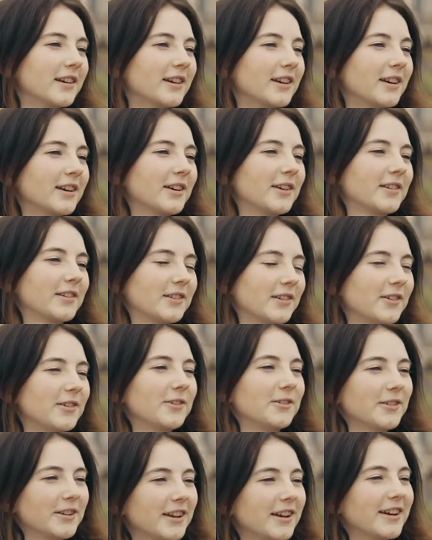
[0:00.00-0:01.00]
Okay, so,
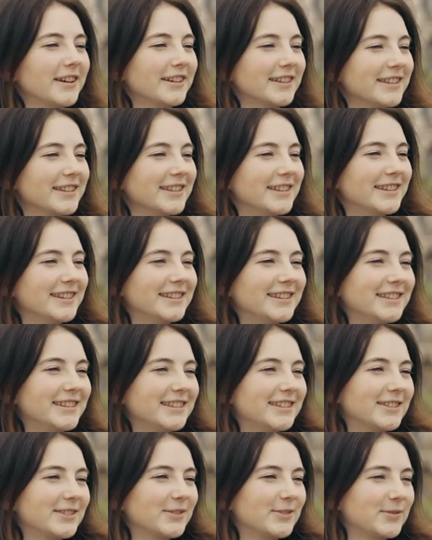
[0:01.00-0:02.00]
yeah. Great.
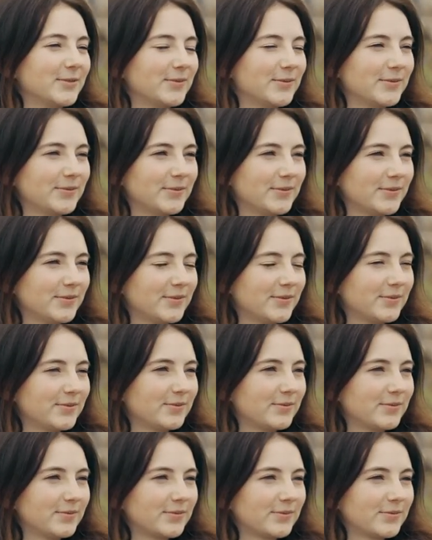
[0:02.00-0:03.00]
And
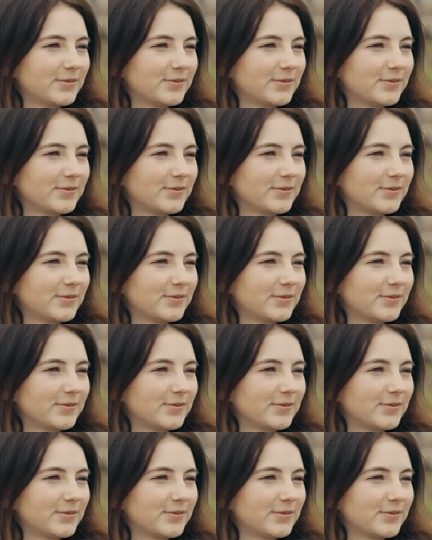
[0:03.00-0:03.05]
why